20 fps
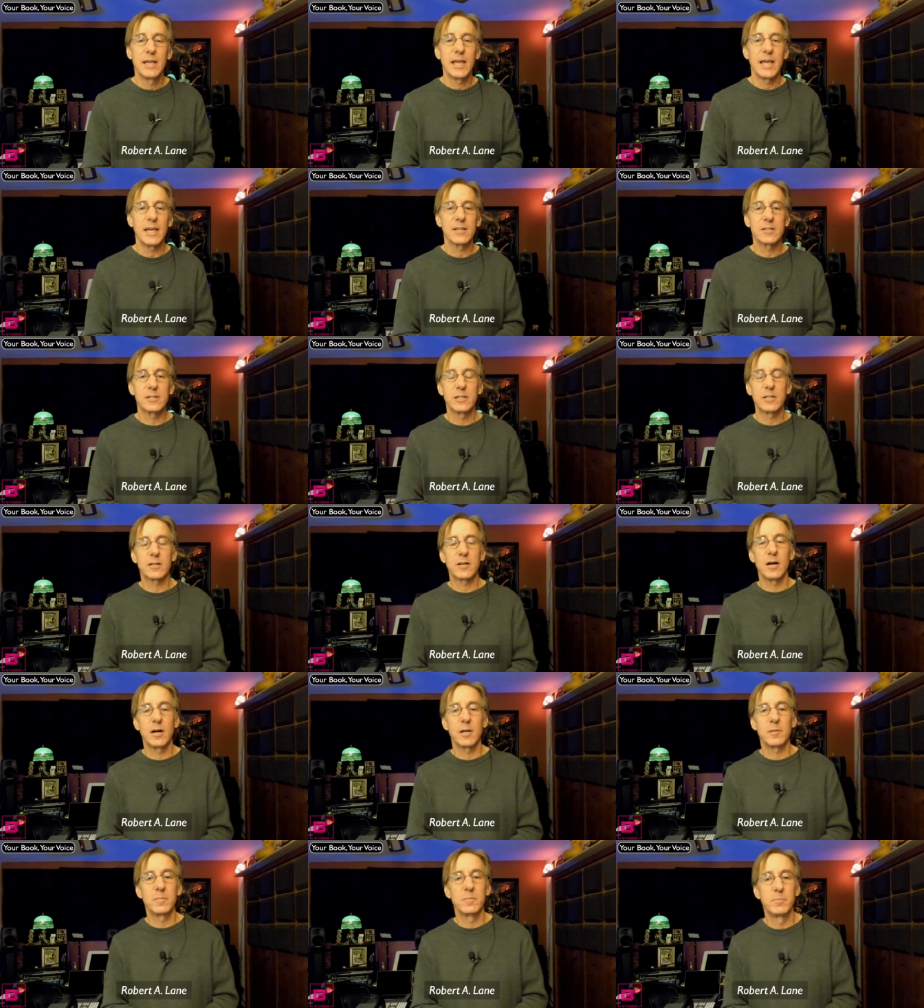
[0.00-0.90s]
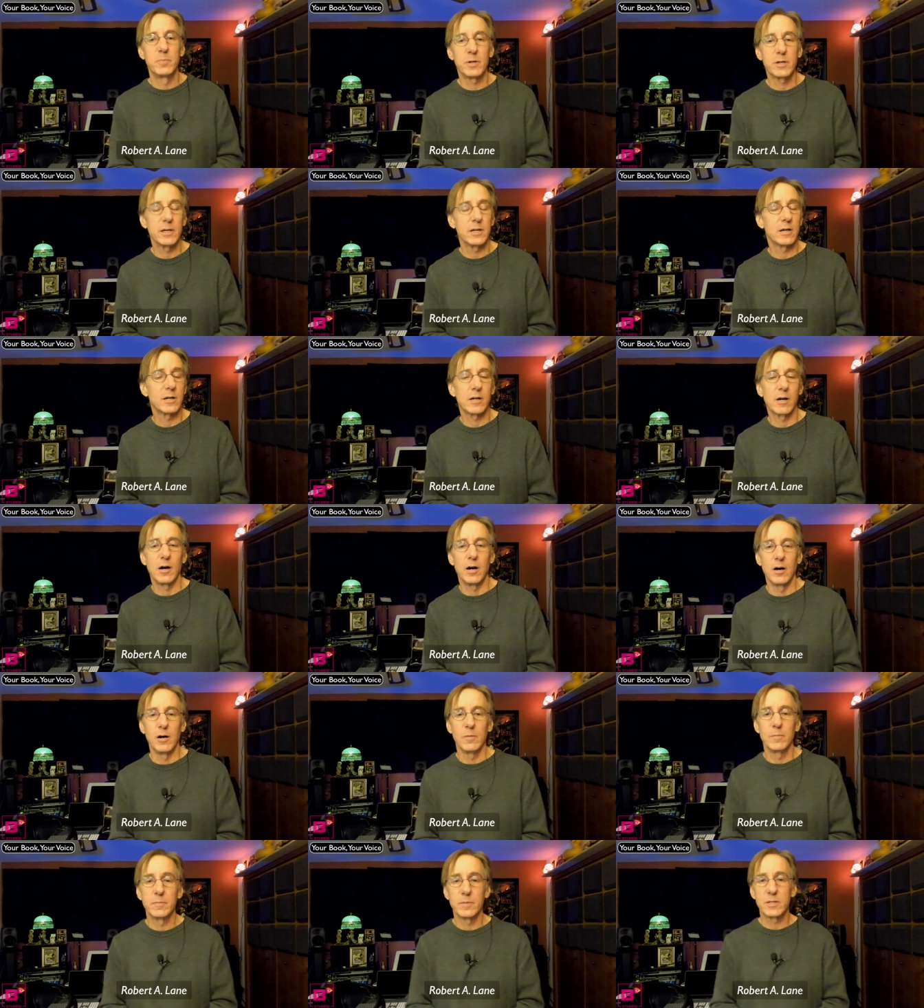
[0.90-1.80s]
and click on booking a
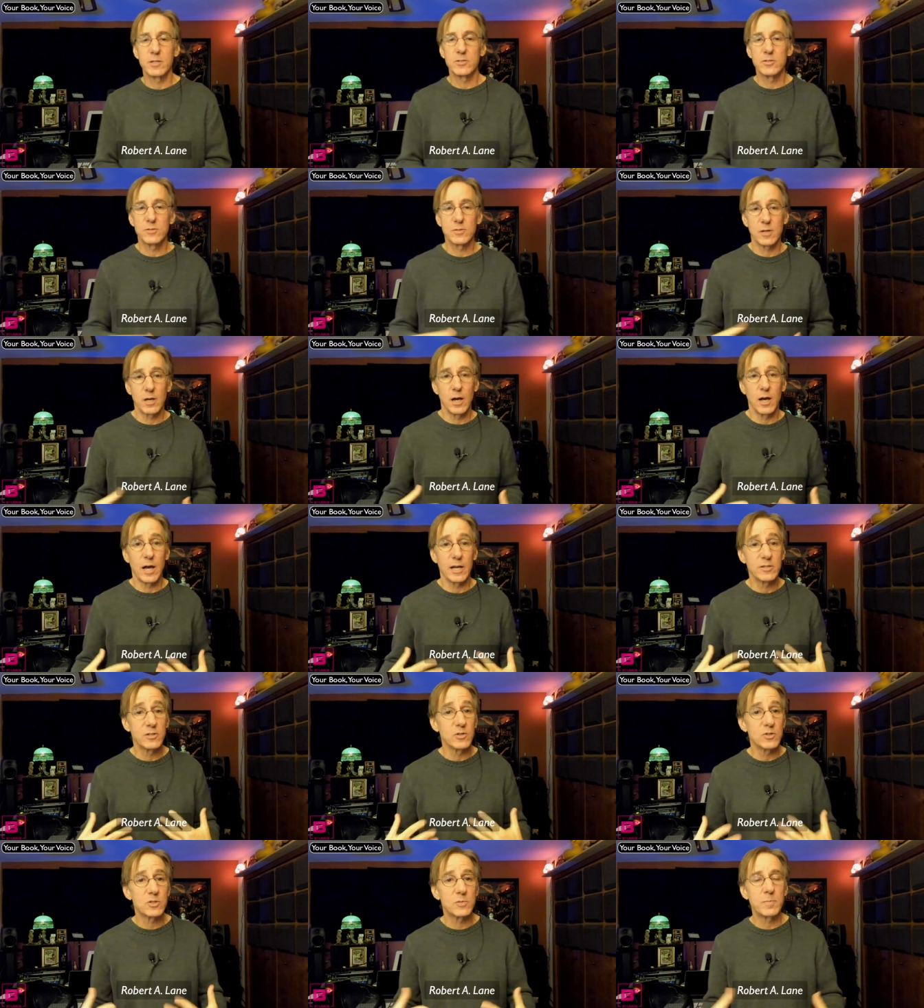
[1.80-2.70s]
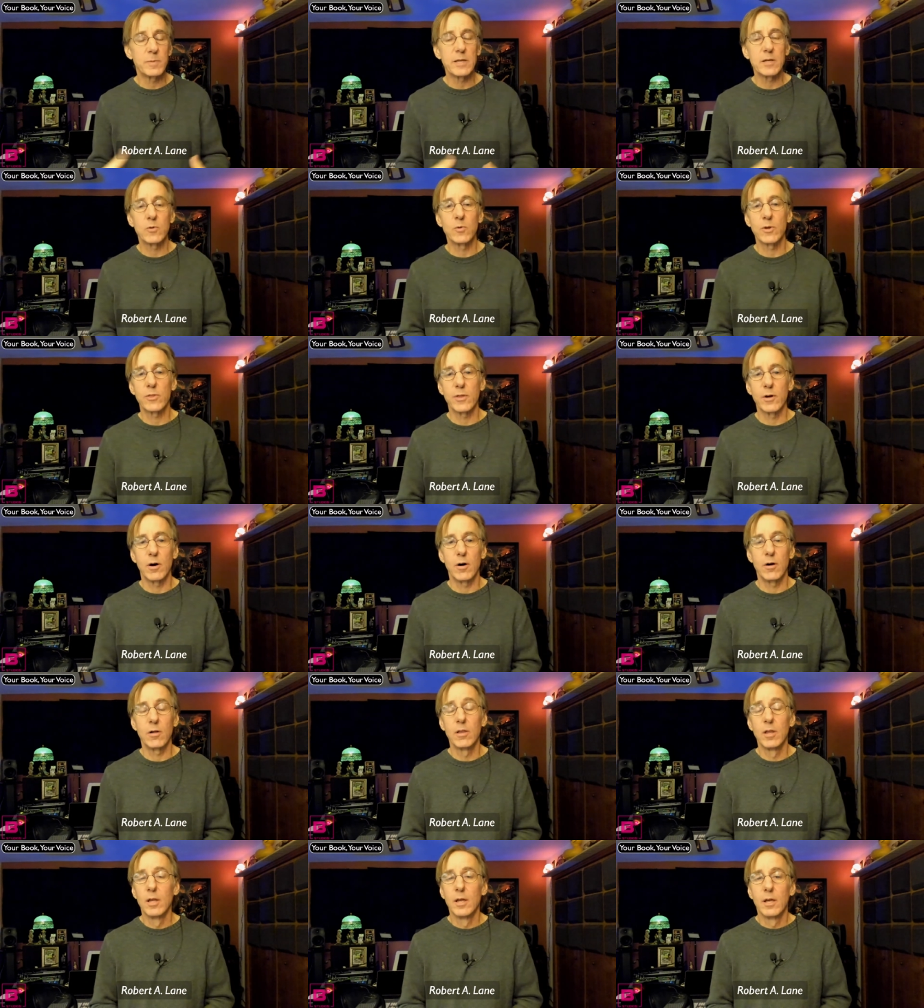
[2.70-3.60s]
call because uh, I do speak with
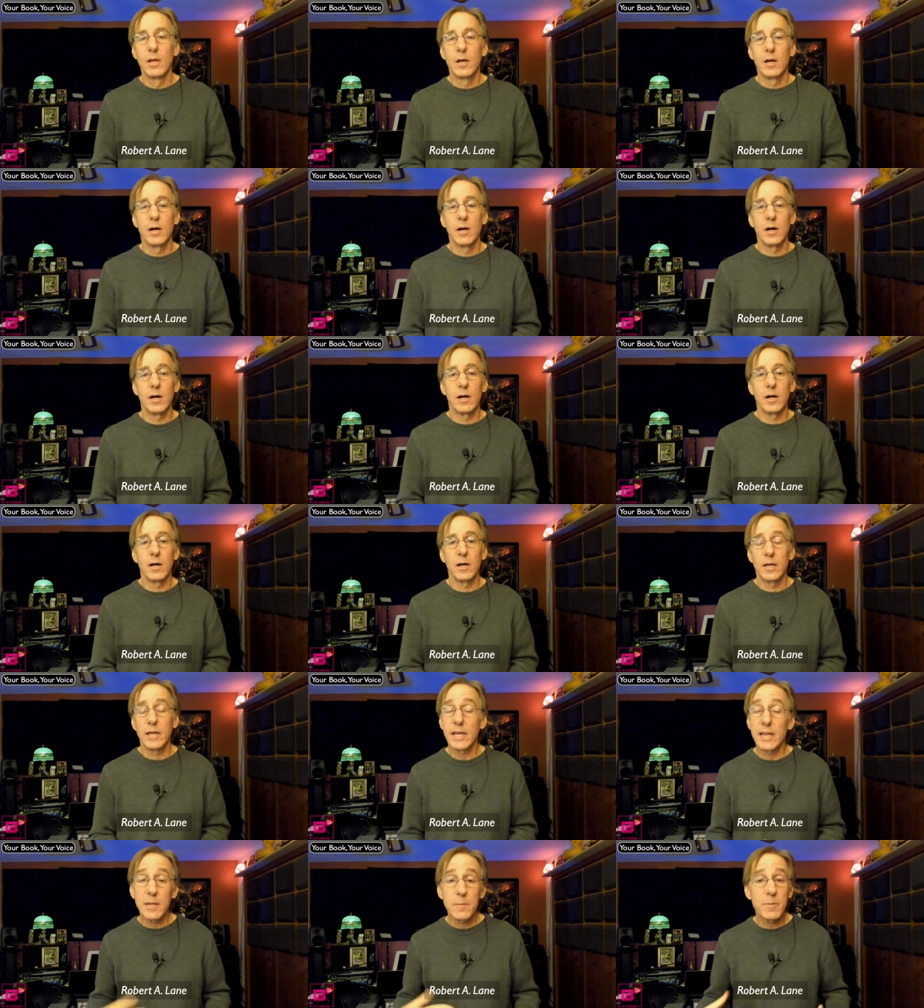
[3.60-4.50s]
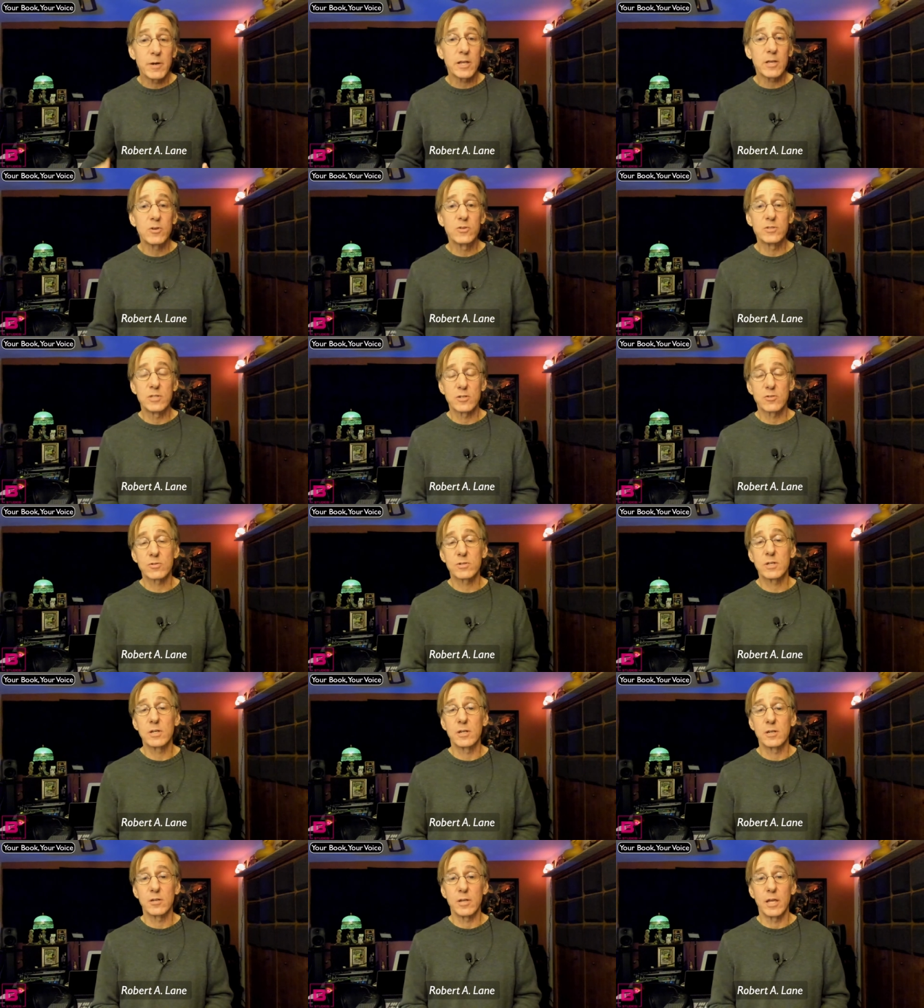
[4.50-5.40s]
all uh, anybody who's
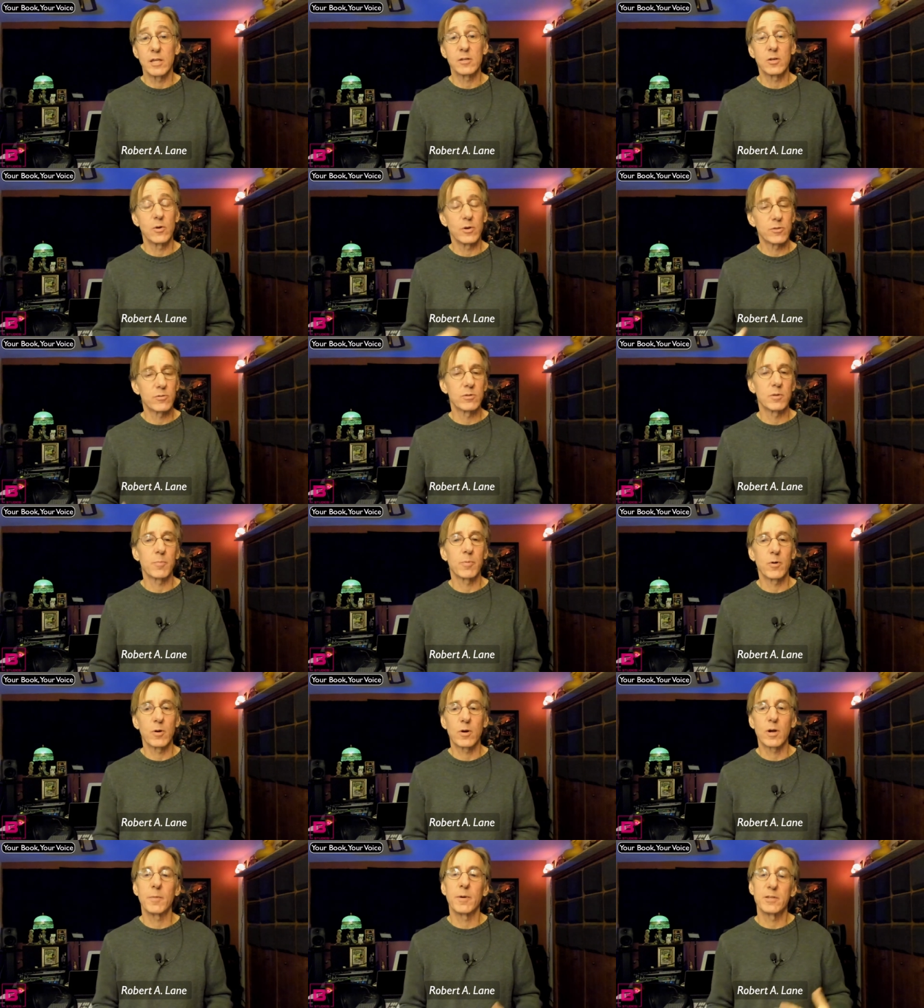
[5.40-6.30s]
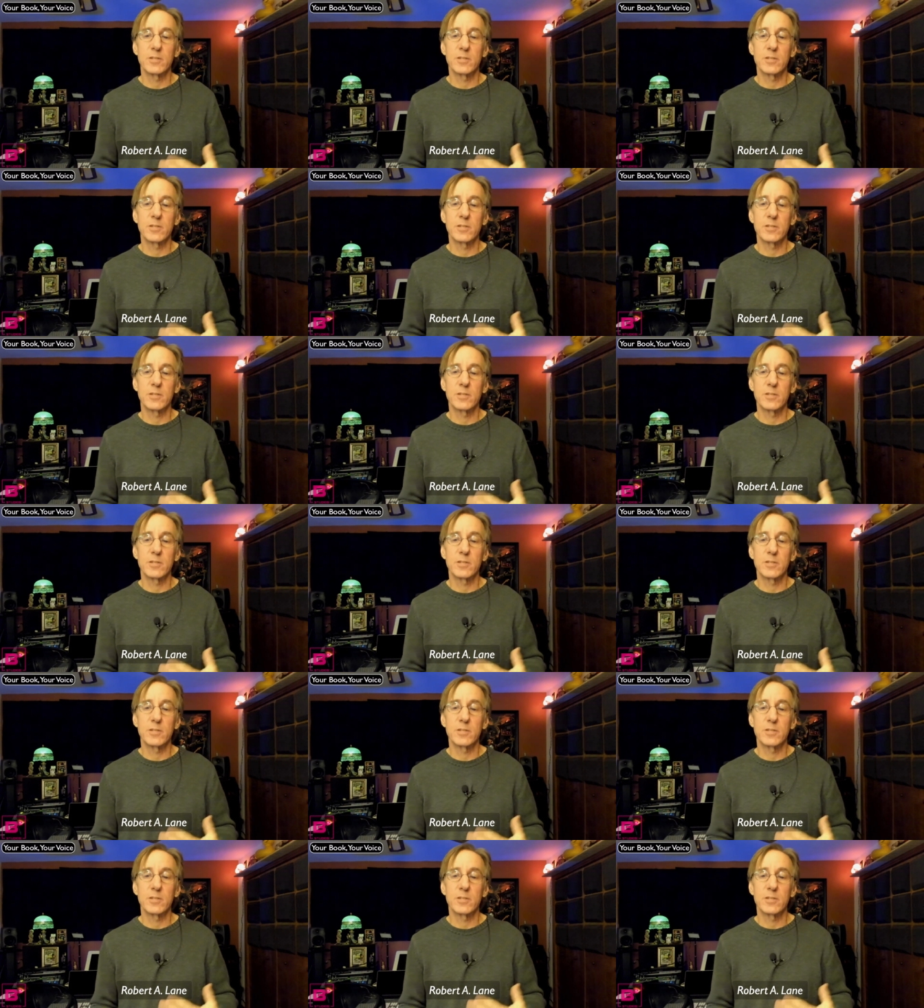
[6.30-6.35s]
interested in, in, going through the program.